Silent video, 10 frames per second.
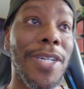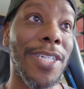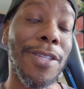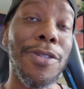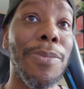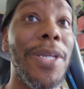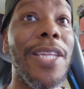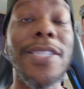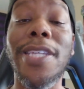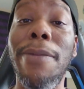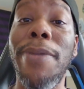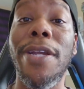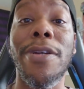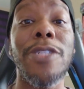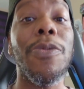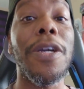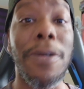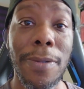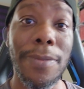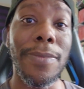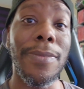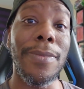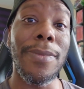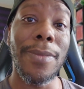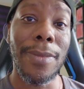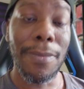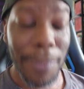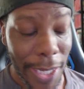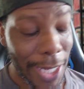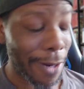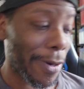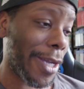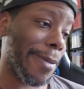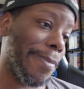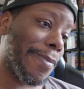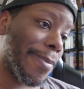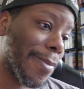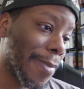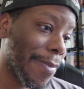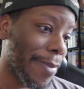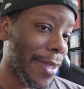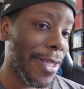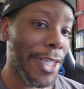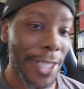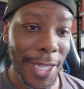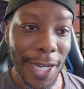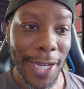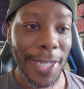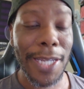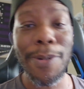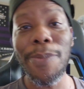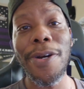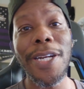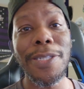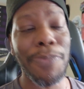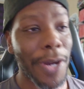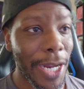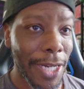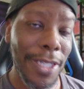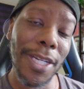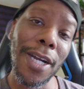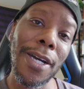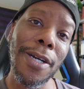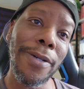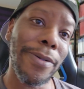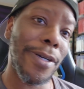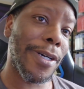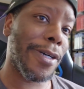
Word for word: Because social media is getting bigger as well. But anyway, just uh, keep Lamar in his prayers, y'all.